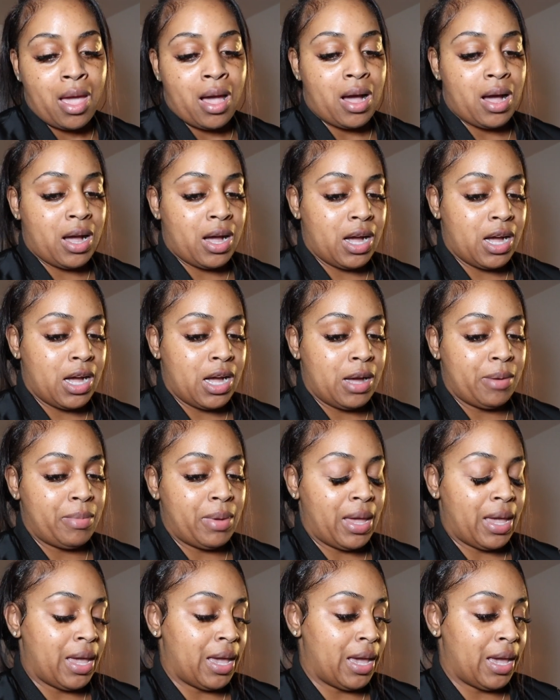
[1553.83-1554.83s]
Um,
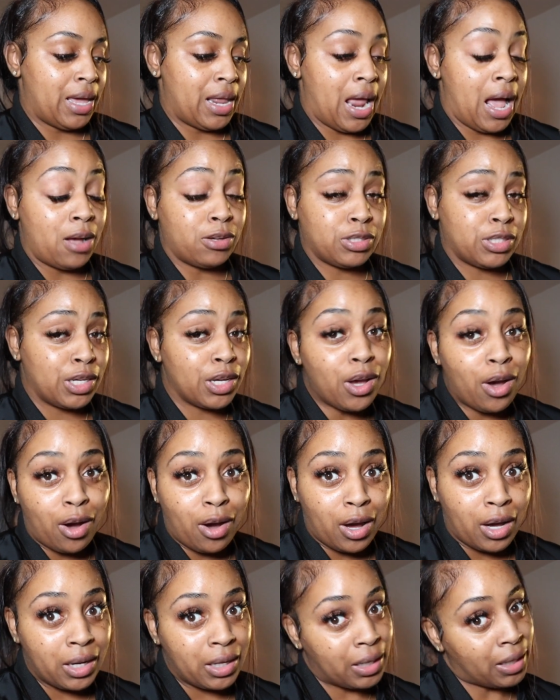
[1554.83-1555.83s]
and I'll see y'all